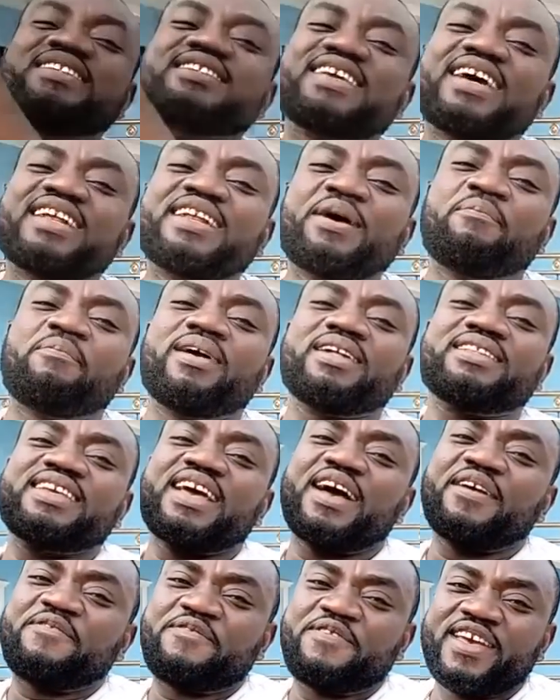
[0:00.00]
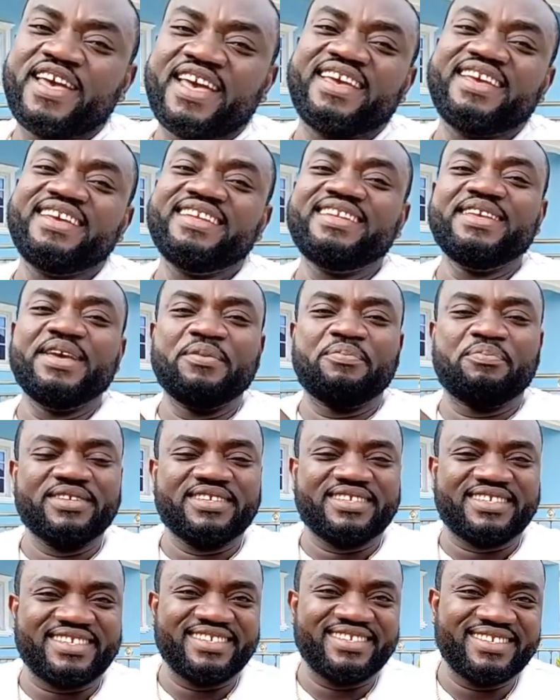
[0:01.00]
internal party affair in the
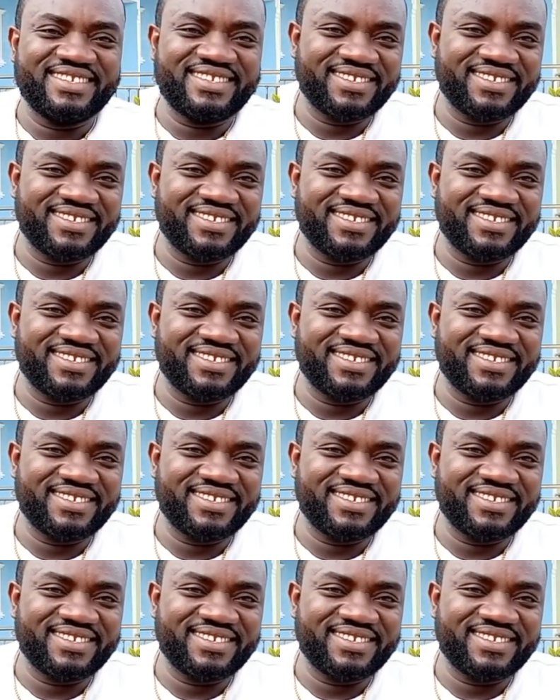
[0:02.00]
APC